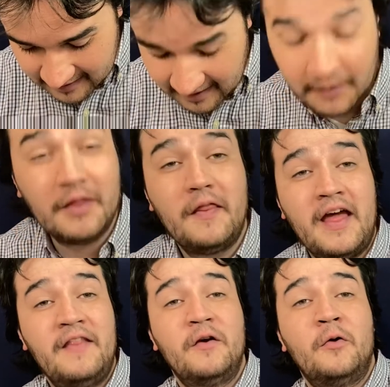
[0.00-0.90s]
Other than
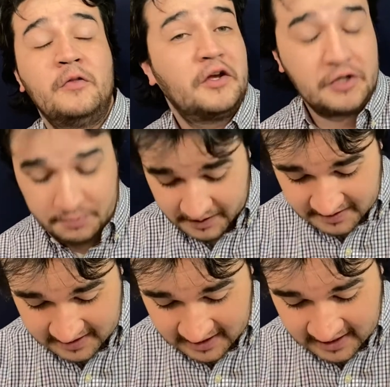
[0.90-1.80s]
that, though, Licorice
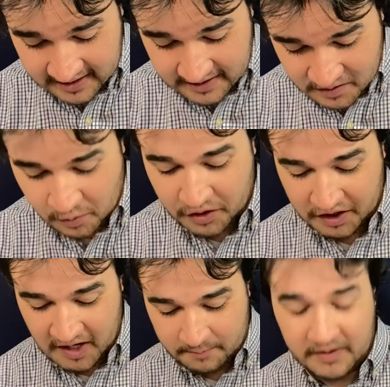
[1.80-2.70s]
Pizza, Don't Look
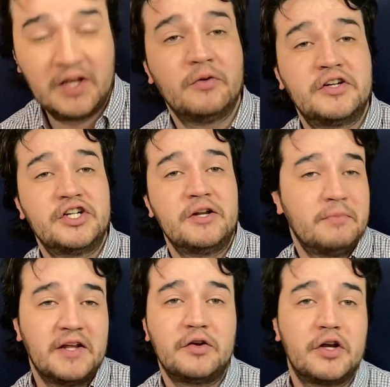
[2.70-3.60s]
Up, King Richard, and
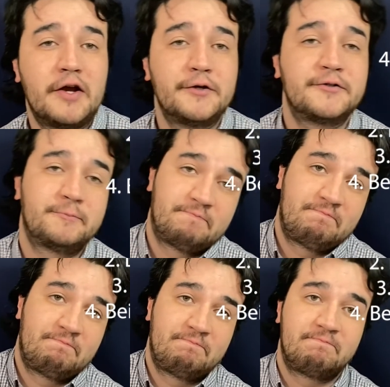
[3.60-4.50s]
Being the Ricardos.
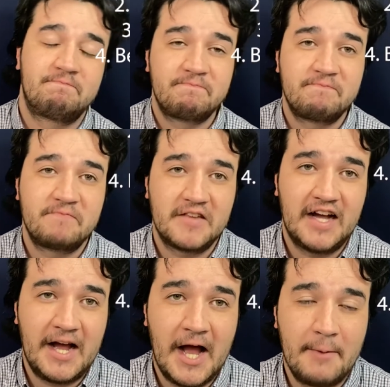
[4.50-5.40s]

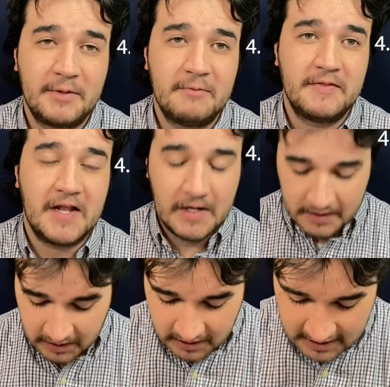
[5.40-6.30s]
I'm keeping that on
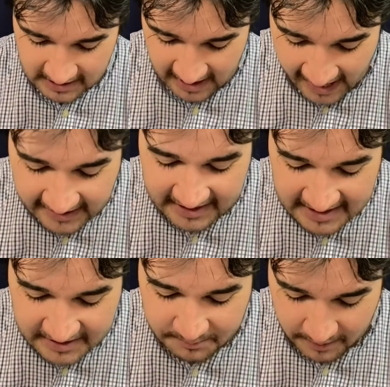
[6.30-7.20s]
here. At the
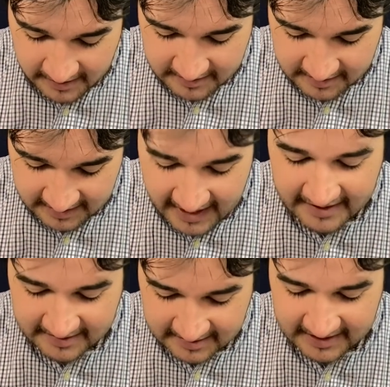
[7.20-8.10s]
expense,
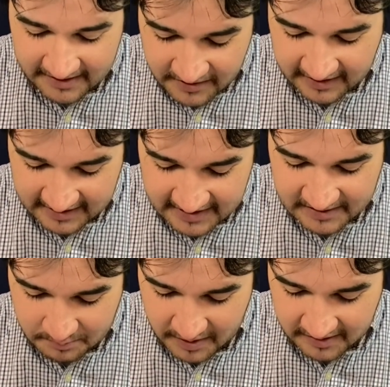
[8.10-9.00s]
yes, even at the
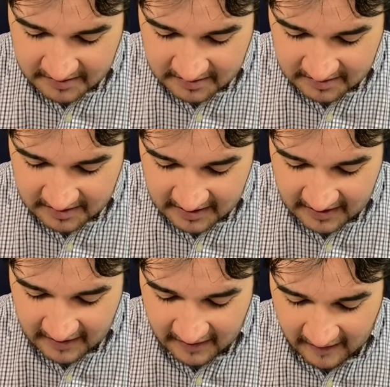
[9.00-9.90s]
expense
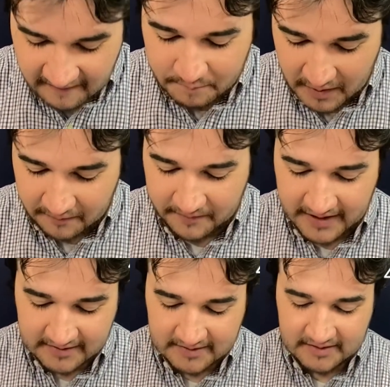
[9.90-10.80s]
of
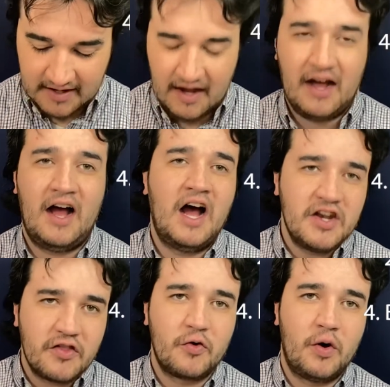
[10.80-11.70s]
Belfast.
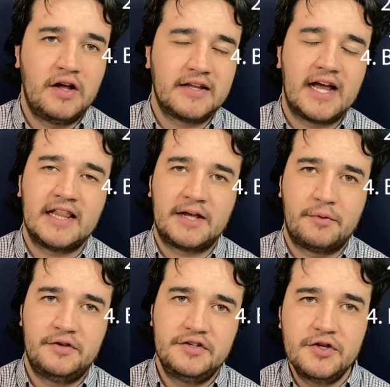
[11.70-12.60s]
Another one, kind of like
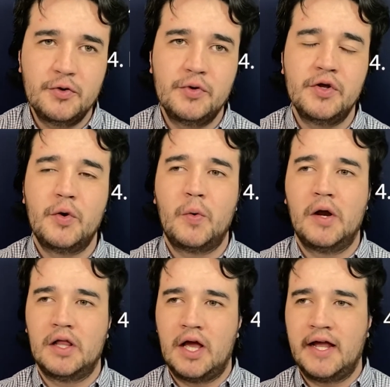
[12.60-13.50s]
with Dune,
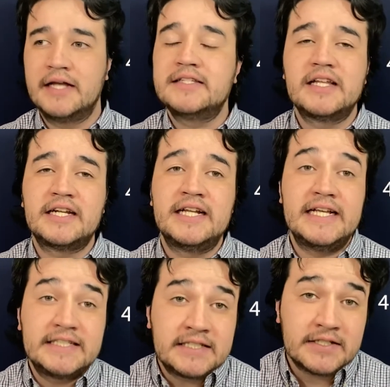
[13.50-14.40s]
where like it's not that it
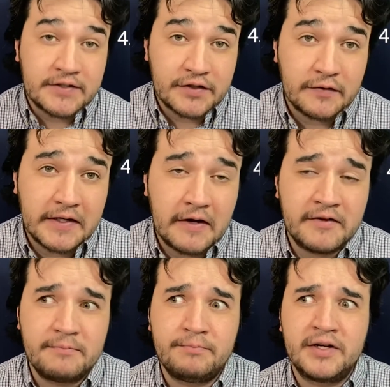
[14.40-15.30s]
isn't deserving of
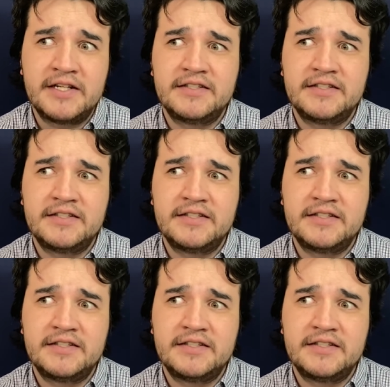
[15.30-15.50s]
it, but